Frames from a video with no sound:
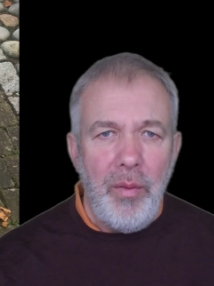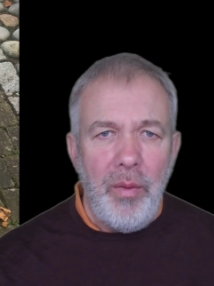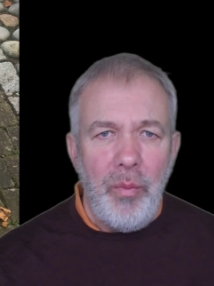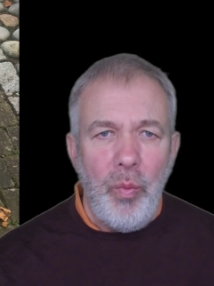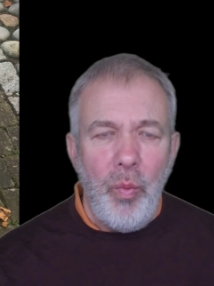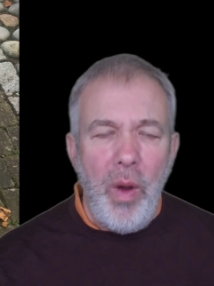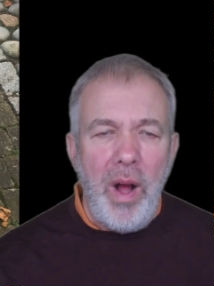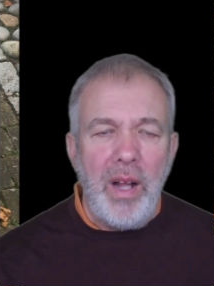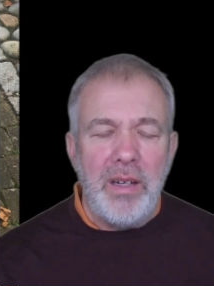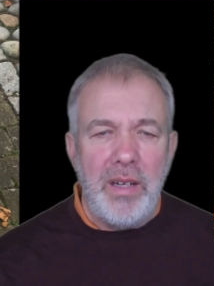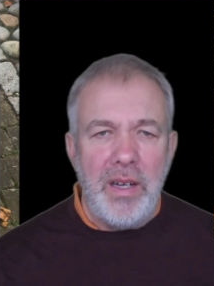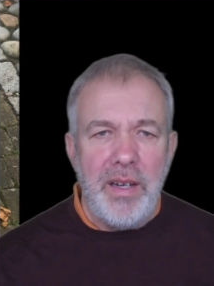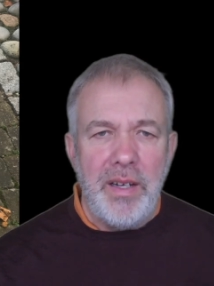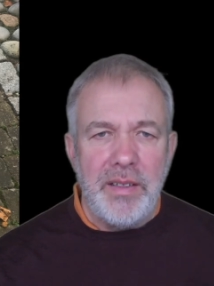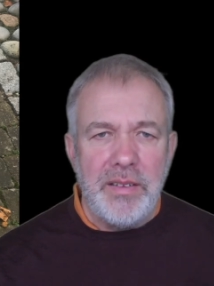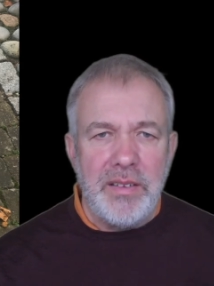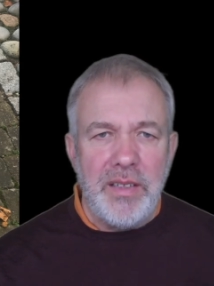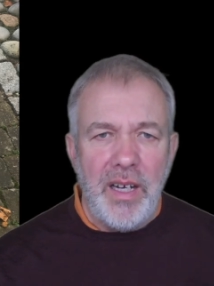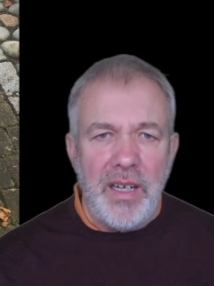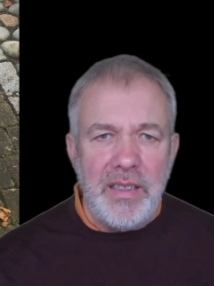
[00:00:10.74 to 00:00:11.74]
Wildly
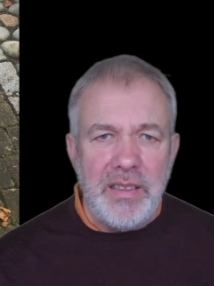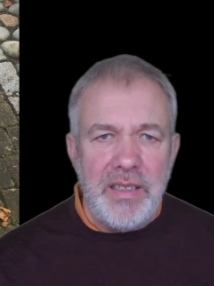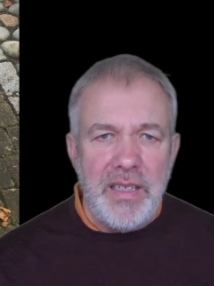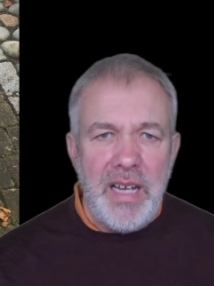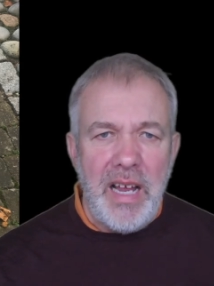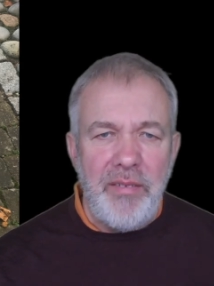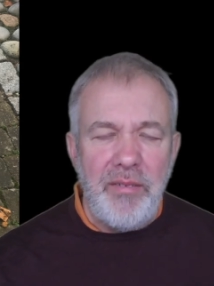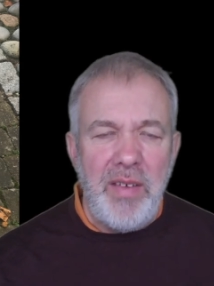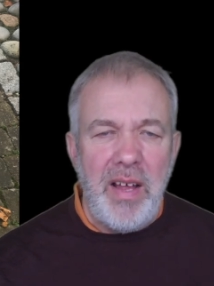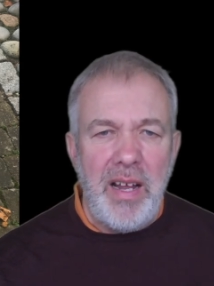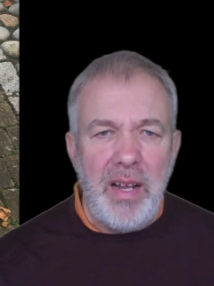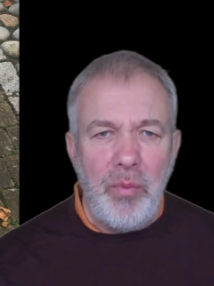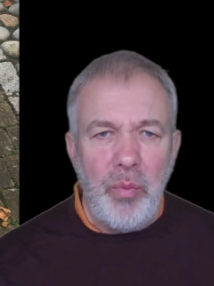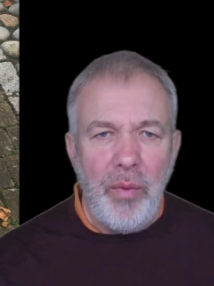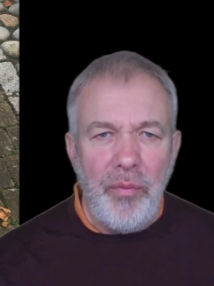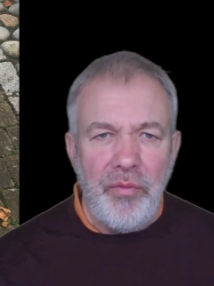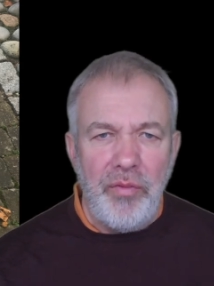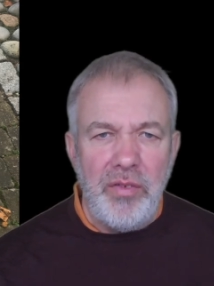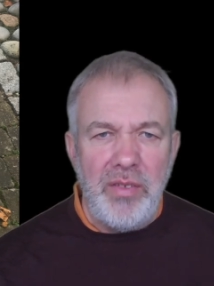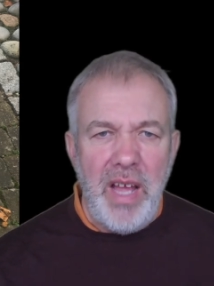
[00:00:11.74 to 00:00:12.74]
excited, haven't had one
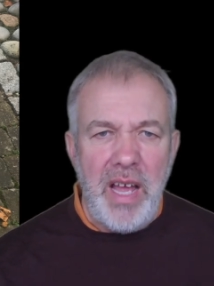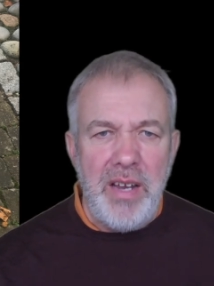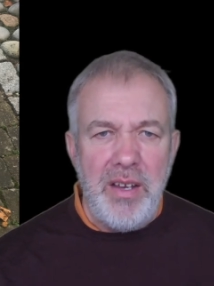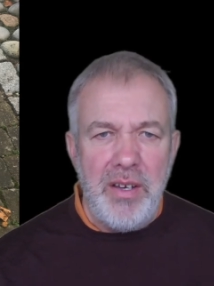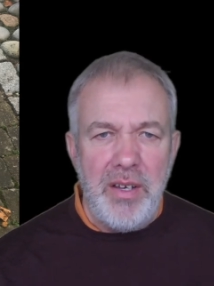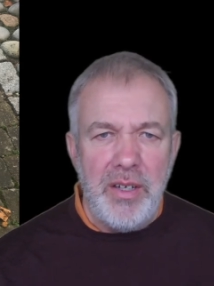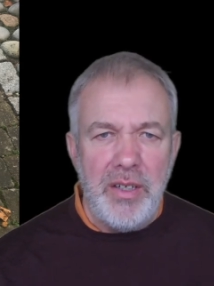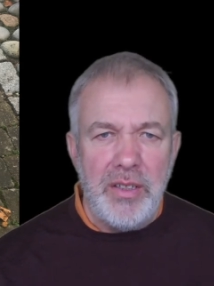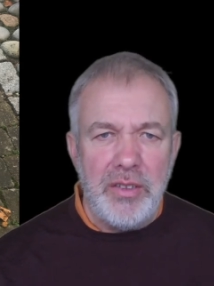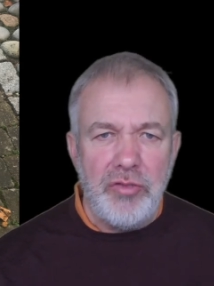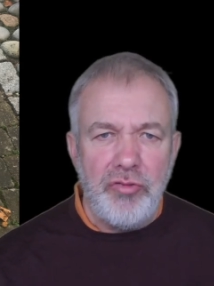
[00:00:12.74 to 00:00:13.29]
for ten years.